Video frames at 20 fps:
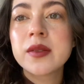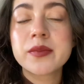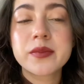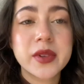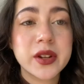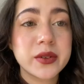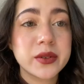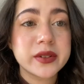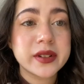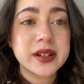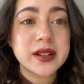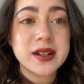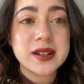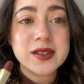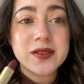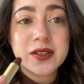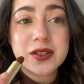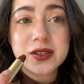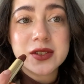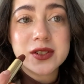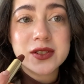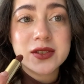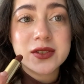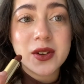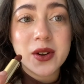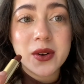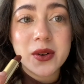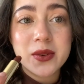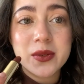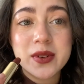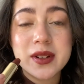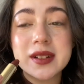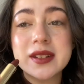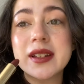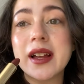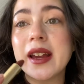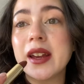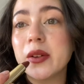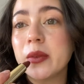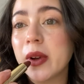But it really does feel so
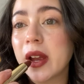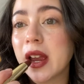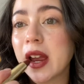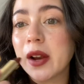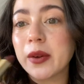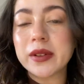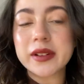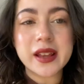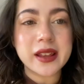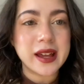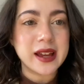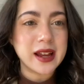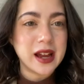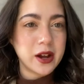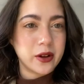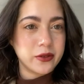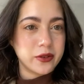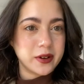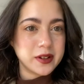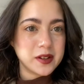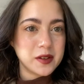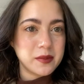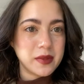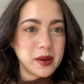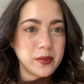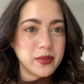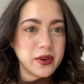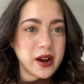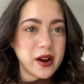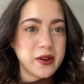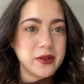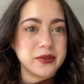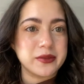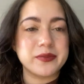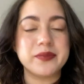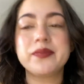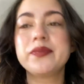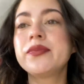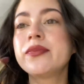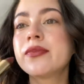lightweight. I really like how it looks with my brown.